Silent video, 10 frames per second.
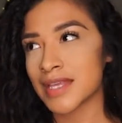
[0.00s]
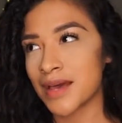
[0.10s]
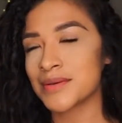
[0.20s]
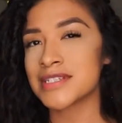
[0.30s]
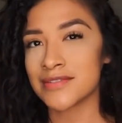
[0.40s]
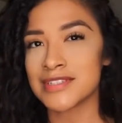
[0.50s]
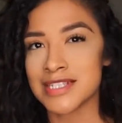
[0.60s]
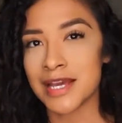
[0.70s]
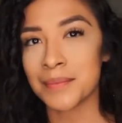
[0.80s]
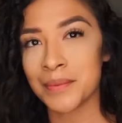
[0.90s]
would have to
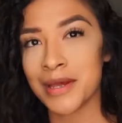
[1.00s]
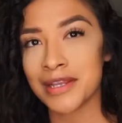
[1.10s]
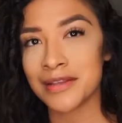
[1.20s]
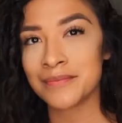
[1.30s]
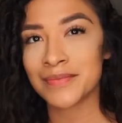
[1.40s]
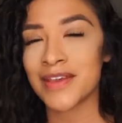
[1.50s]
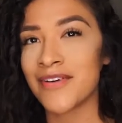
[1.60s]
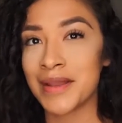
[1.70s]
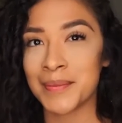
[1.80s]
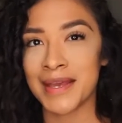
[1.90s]
say upper body though. If
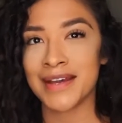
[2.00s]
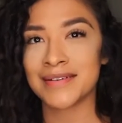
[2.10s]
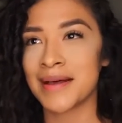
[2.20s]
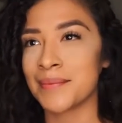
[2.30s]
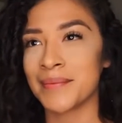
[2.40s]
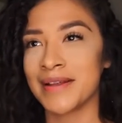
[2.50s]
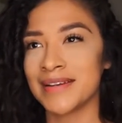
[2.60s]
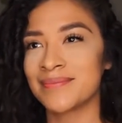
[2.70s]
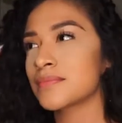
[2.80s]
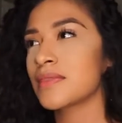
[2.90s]
I had to pick, upper
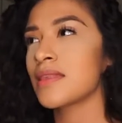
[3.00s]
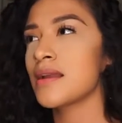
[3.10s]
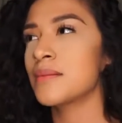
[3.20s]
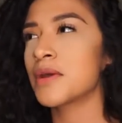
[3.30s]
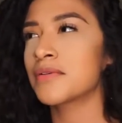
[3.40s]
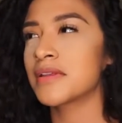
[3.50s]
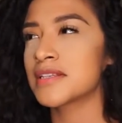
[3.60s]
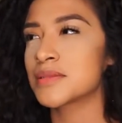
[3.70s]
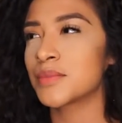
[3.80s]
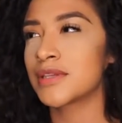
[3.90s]
body. I'm not
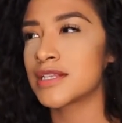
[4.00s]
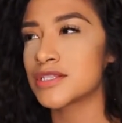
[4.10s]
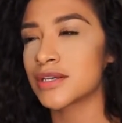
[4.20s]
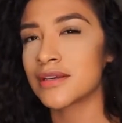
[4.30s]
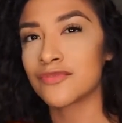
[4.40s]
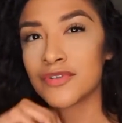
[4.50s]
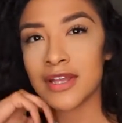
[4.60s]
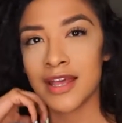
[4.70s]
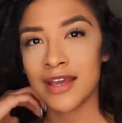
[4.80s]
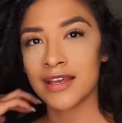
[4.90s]
really someone that's looking for
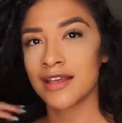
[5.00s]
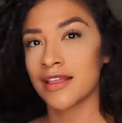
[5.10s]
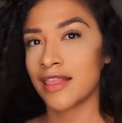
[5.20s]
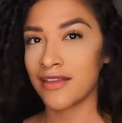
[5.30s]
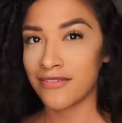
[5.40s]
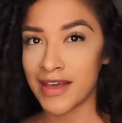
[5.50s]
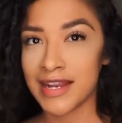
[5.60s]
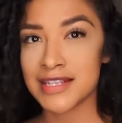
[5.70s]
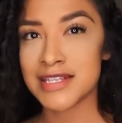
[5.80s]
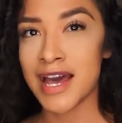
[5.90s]
like the
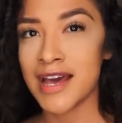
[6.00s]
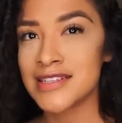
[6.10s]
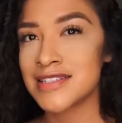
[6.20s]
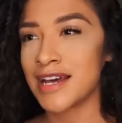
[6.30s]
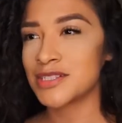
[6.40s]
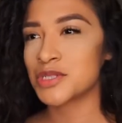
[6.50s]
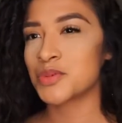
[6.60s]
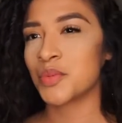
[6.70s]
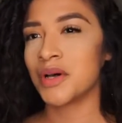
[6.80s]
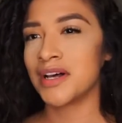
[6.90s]
fattest ass. I
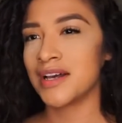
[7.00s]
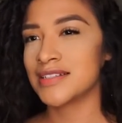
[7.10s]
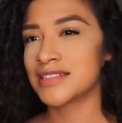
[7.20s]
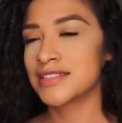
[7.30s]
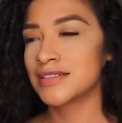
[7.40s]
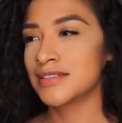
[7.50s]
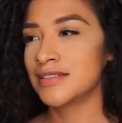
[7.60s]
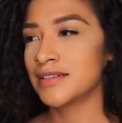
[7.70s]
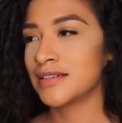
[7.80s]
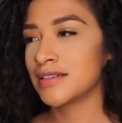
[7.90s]
just want,
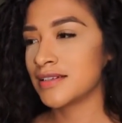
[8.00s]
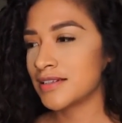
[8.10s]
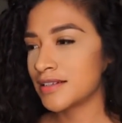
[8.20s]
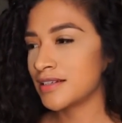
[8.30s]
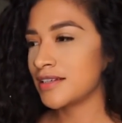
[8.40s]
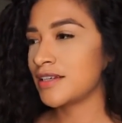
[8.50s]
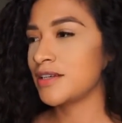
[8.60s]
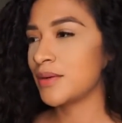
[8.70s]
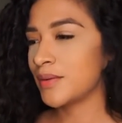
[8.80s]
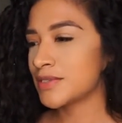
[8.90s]
you
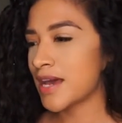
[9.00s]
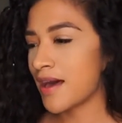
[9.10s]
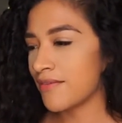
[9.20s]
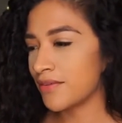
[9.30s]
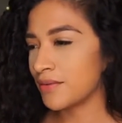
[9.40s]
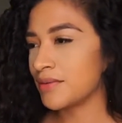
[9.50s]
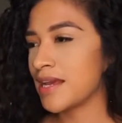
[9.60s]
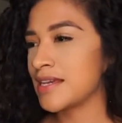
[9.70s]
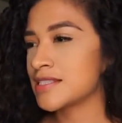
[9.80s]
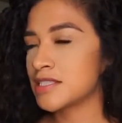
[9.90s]
know, to have a
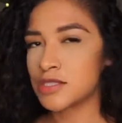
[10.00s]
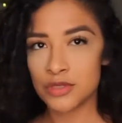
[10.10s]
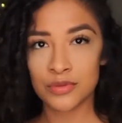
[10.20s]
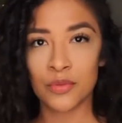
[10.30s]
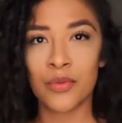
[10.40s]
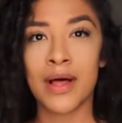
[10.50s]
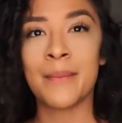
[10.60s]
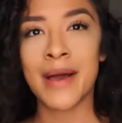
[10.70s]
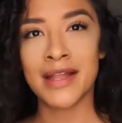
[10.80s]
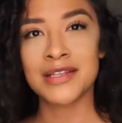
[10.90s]
nice,
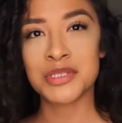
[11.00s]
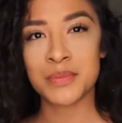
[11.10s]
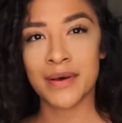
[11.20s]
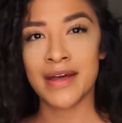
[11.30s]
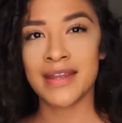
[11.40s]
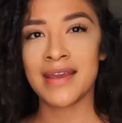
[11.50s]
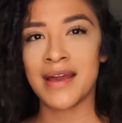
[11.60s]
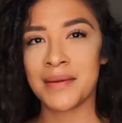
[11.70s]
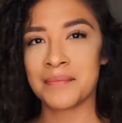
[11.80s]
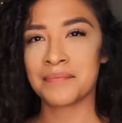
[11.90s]
well-balanced body.
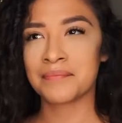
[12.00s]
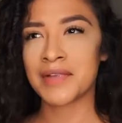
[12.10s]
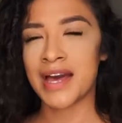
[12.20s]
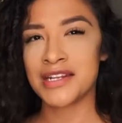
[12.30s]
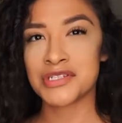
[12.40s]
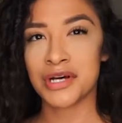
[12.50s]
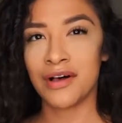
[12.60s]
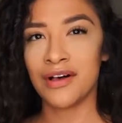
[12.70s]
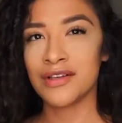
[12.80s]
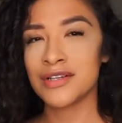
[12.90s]
I'm kind of
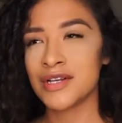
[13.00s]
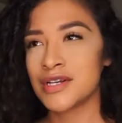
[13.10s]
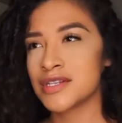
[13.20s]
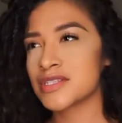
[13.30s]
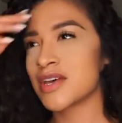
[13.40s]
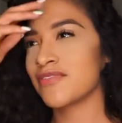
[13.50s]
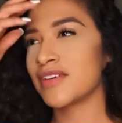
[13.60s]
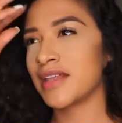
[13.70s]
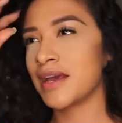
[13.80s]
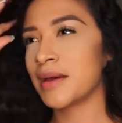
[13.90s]
tall, so I
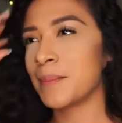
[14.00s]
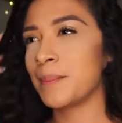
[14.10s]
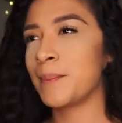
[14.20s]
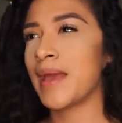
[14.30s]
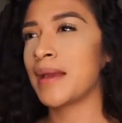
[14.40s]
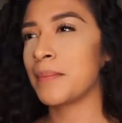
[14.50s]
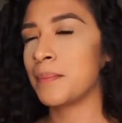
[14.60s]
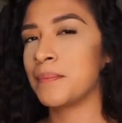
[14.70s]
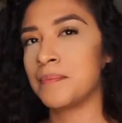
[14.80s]
feel like a big